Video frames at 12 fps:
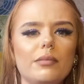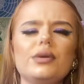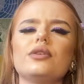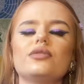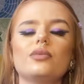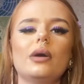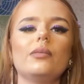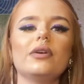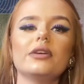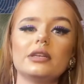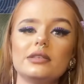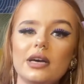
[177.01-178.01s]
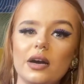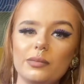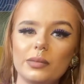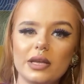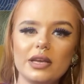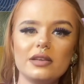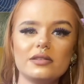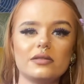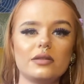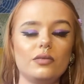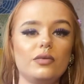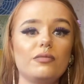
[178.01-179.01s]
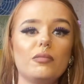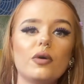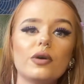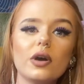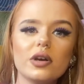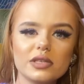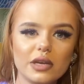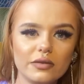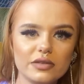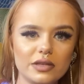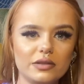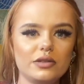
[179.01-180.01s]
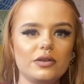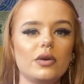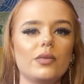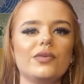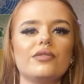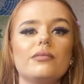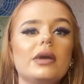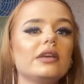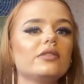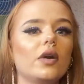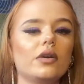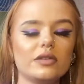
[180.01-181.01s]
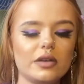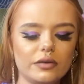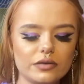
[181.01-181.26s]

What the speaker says: Because when we're in a down place that we've put ourselves into and we've made ourselves